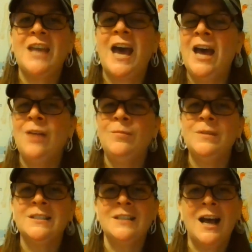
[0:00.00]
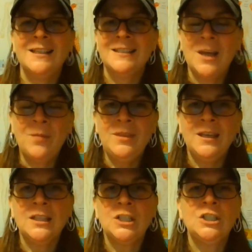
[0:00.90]
That was not
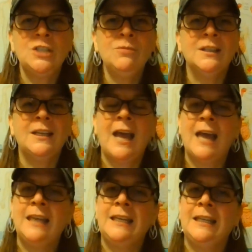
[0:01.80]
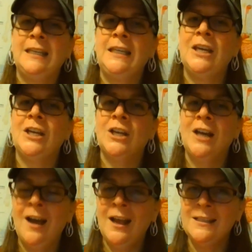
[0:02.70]
something that she really had any
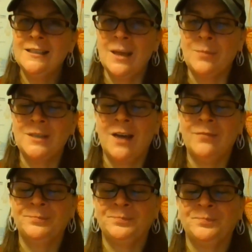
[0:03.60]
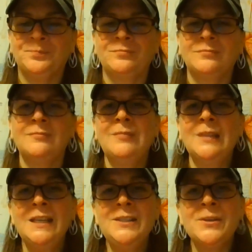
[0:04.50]
concept of.
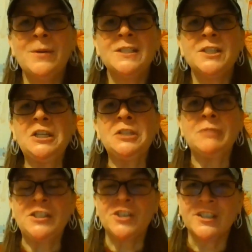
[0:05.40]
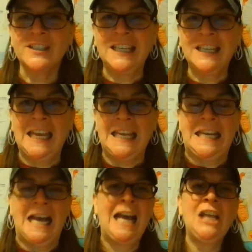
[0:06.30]
And so I started researching,
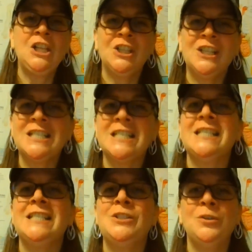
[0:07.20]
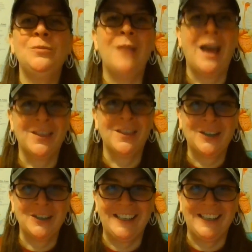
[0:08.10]
and I looked into math
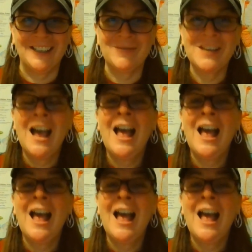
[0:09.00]
curriculum.